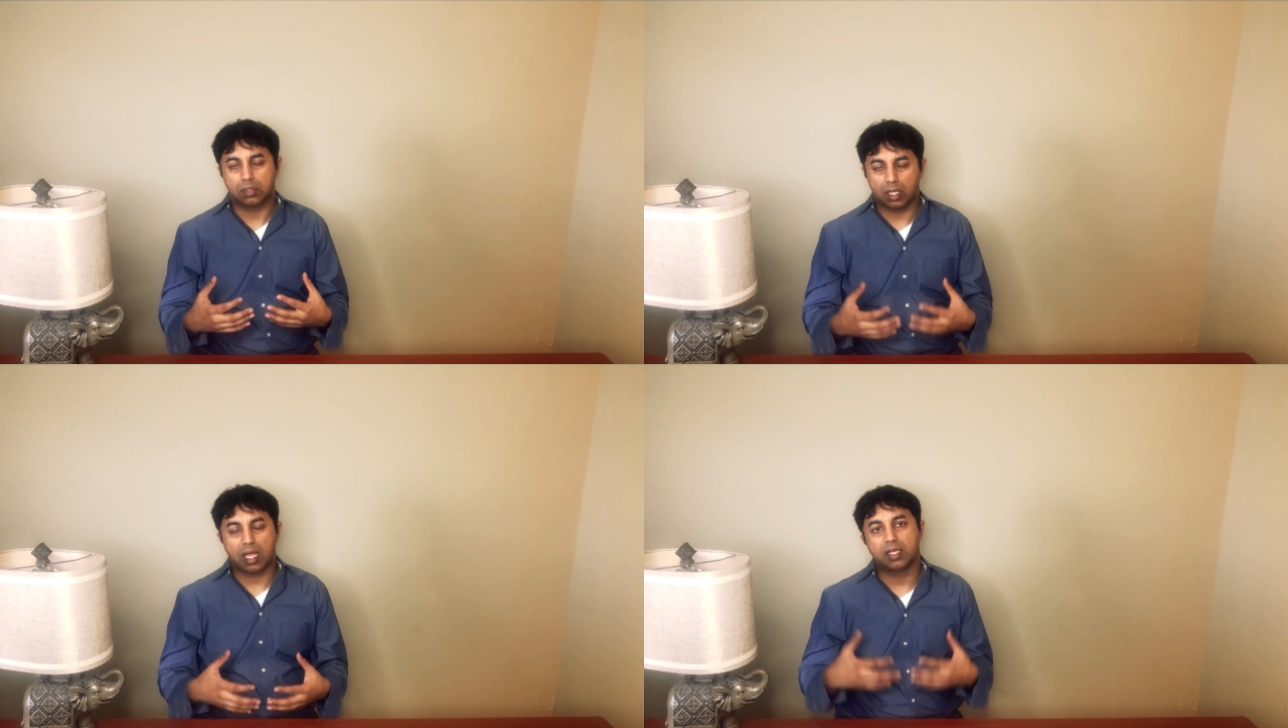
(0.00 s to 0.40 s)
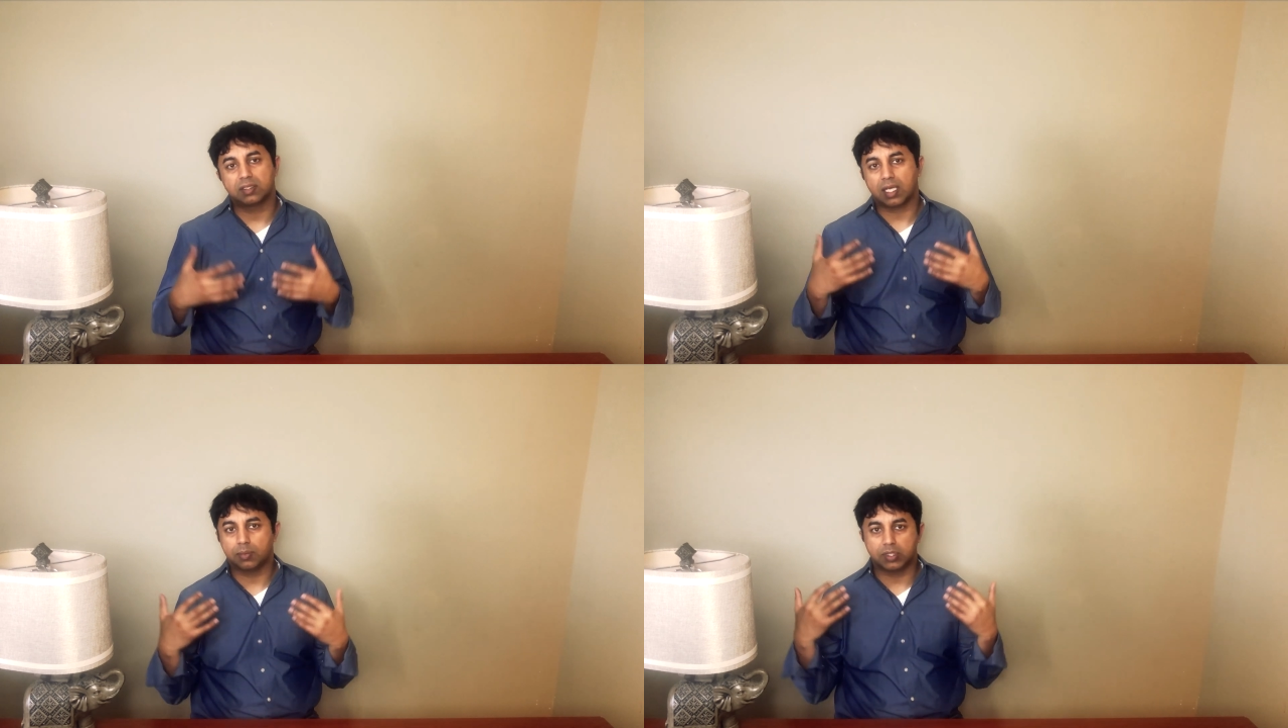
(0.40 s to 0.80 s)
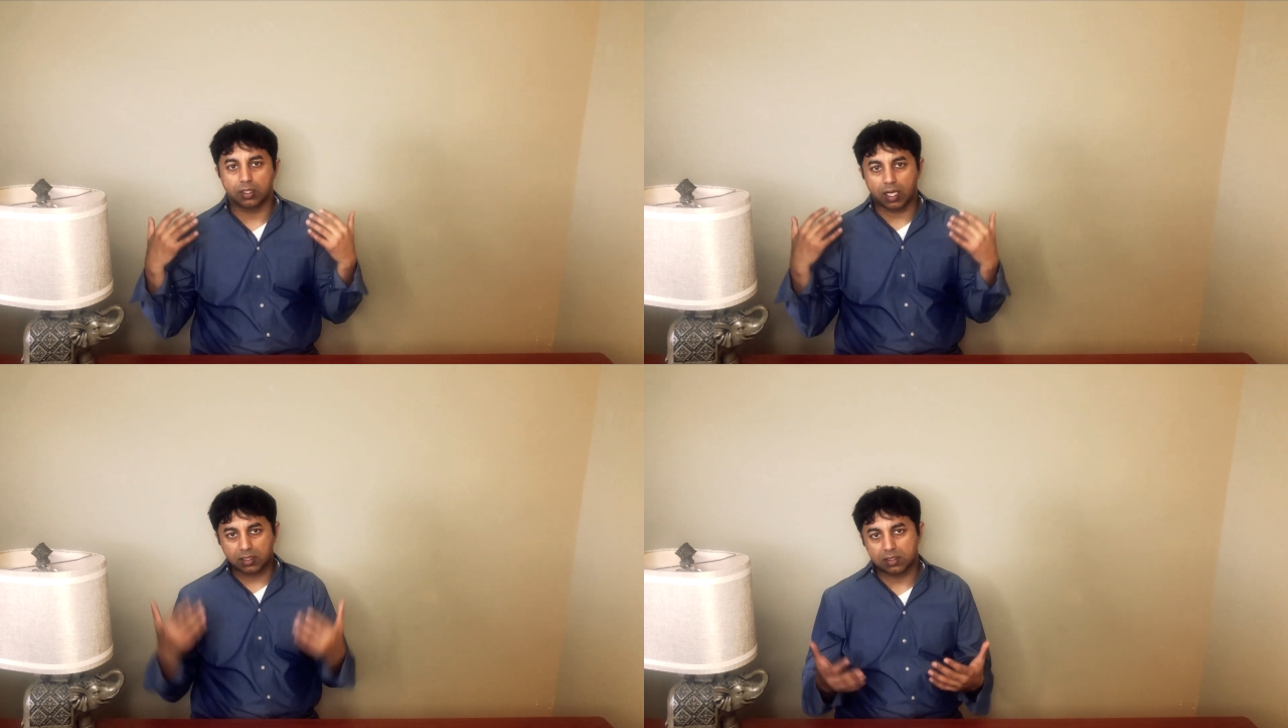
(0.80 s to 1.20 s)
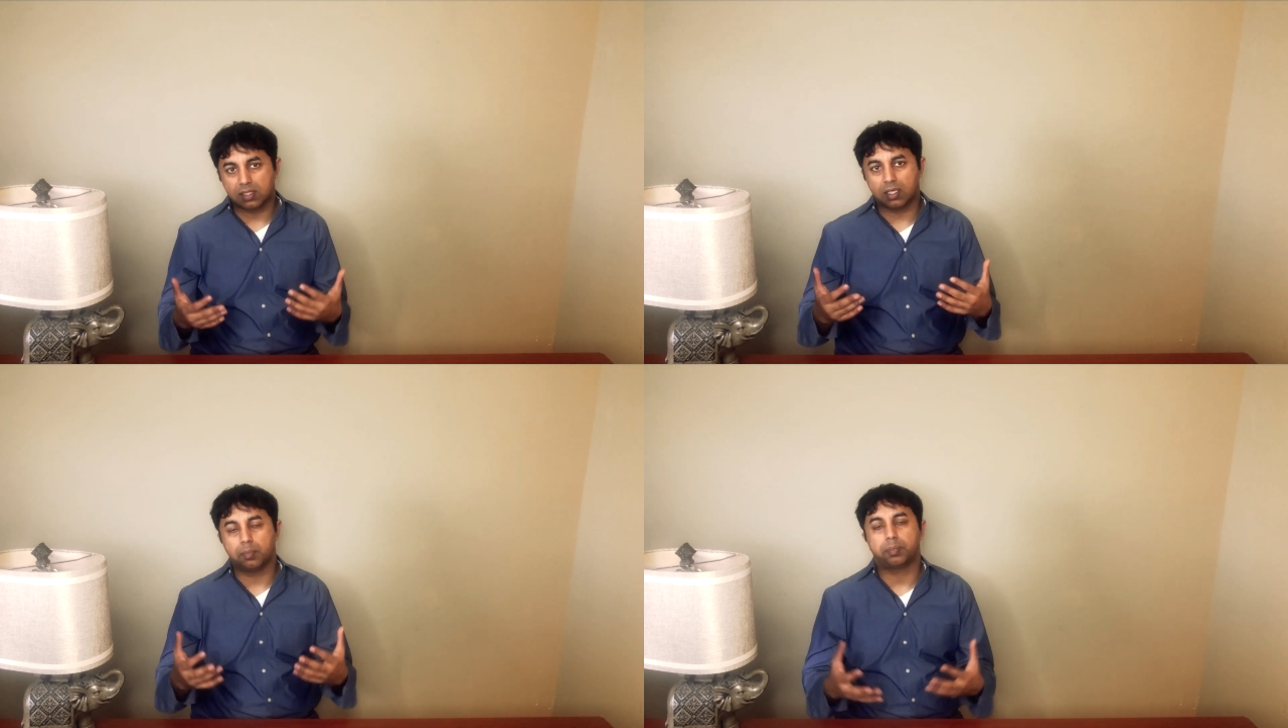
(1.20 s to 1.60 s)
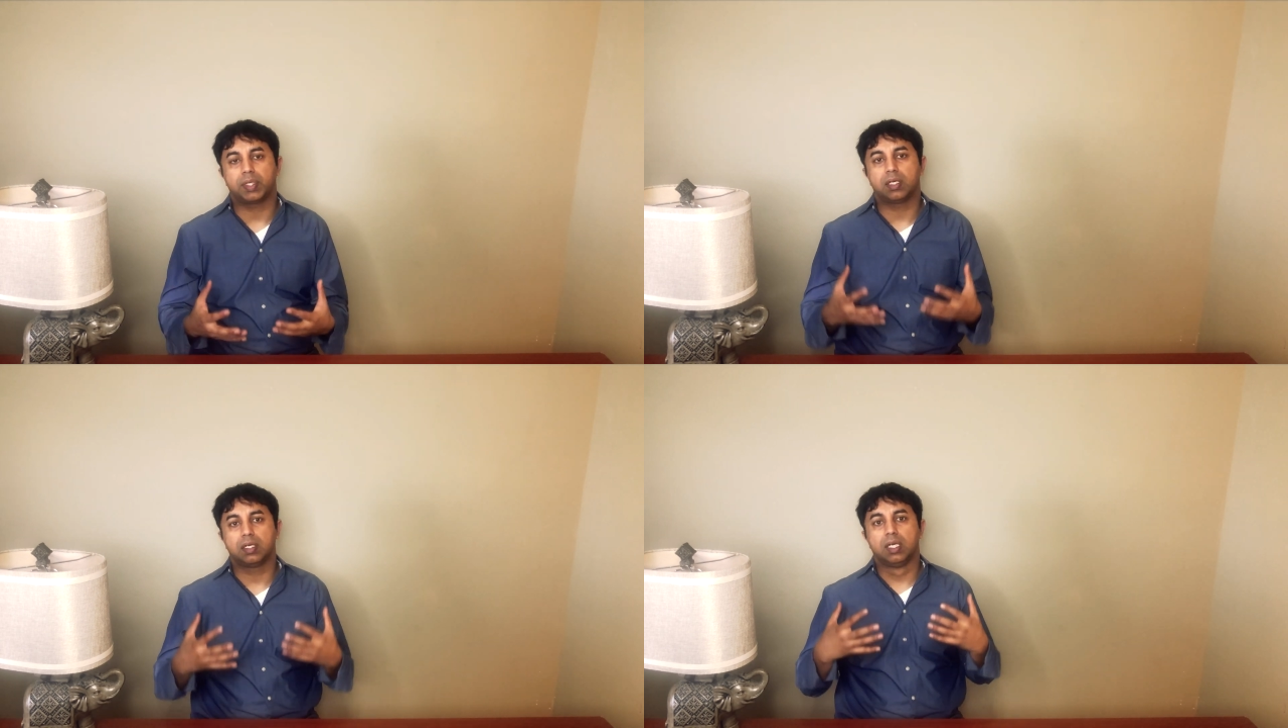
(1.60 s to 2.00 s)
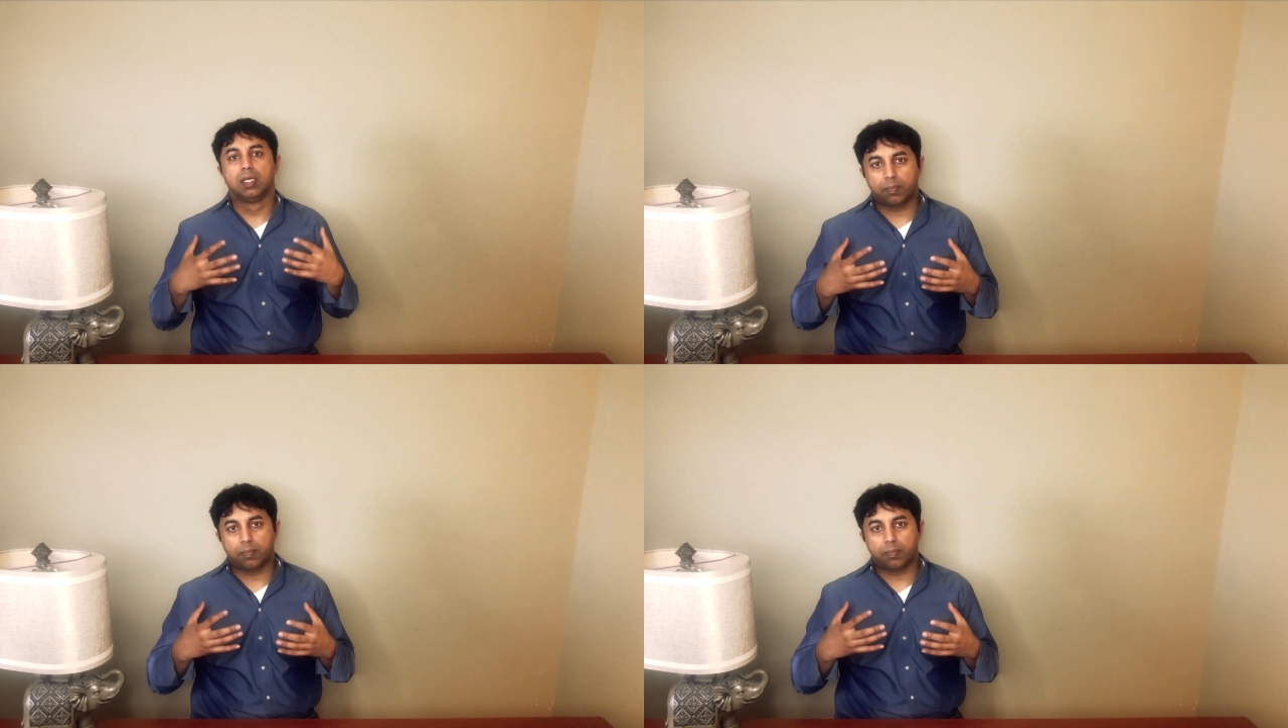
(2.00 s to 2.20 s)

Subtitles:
a lot of times they're necessary, but